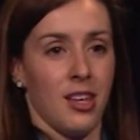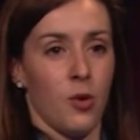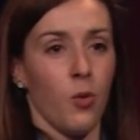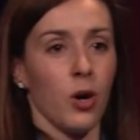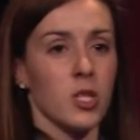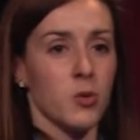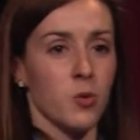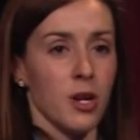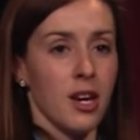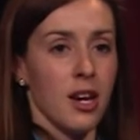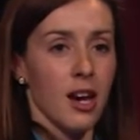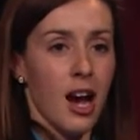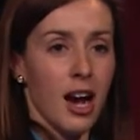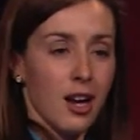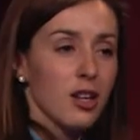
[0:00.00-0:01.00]
Once we
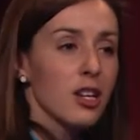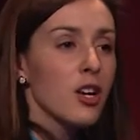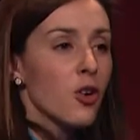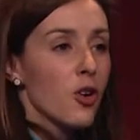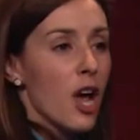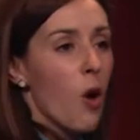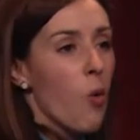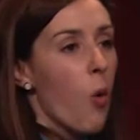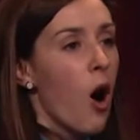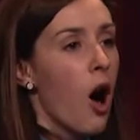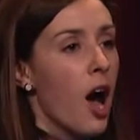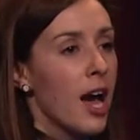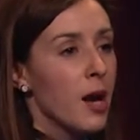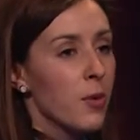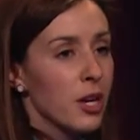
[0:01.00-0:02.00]
are clear on our
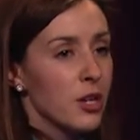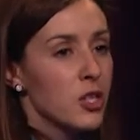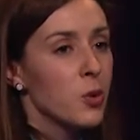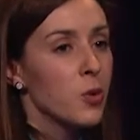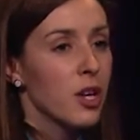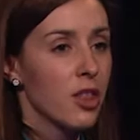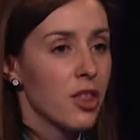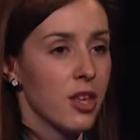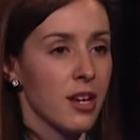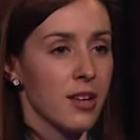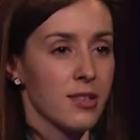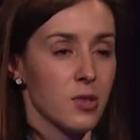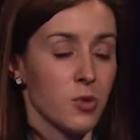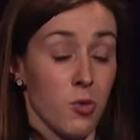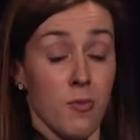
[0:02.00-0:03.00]
why we are doing
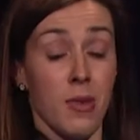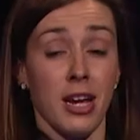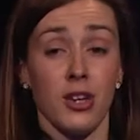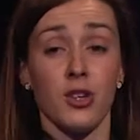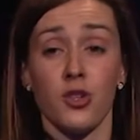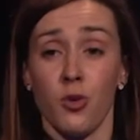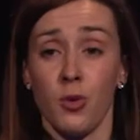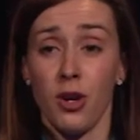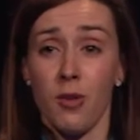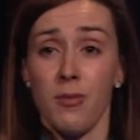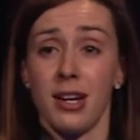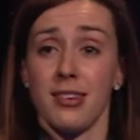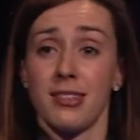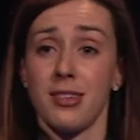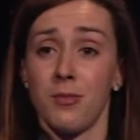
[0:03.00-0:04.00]
things, well, making sure we don't
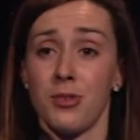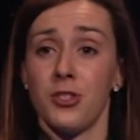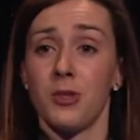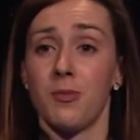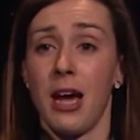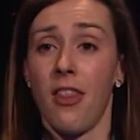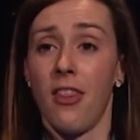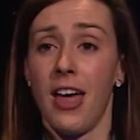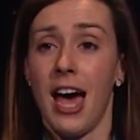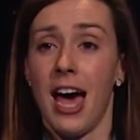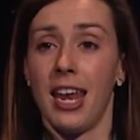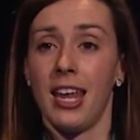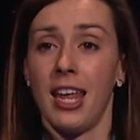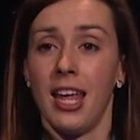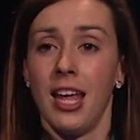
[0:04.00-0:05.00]
make assumptions about that,